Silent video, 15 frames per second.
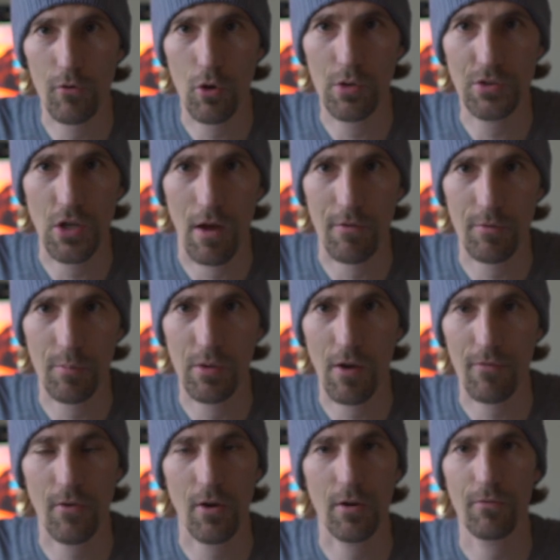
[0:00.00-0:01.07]
reviews on from
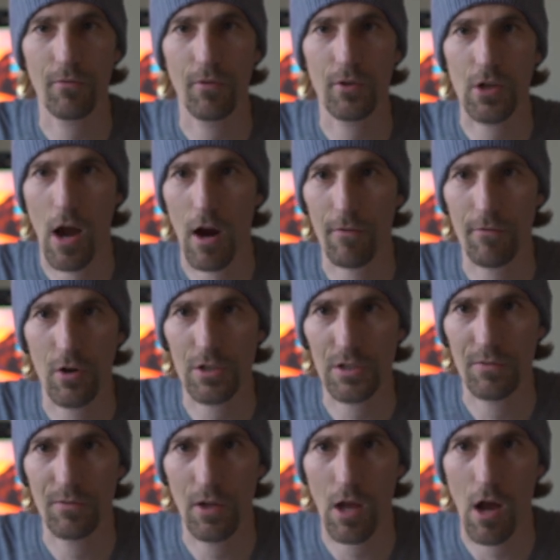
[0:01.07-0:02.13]
different
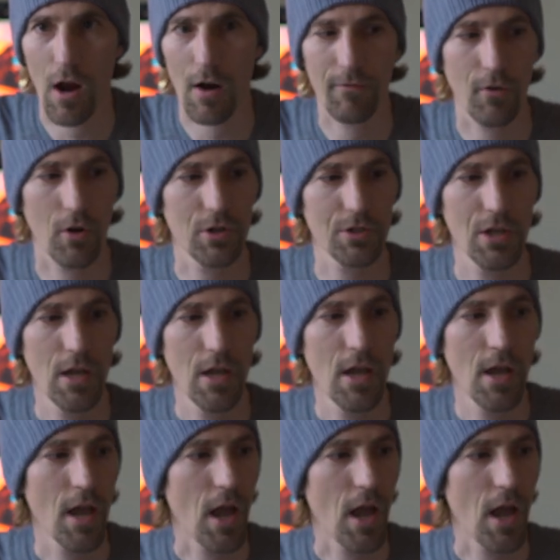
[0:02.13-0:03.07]
photographers and videographers,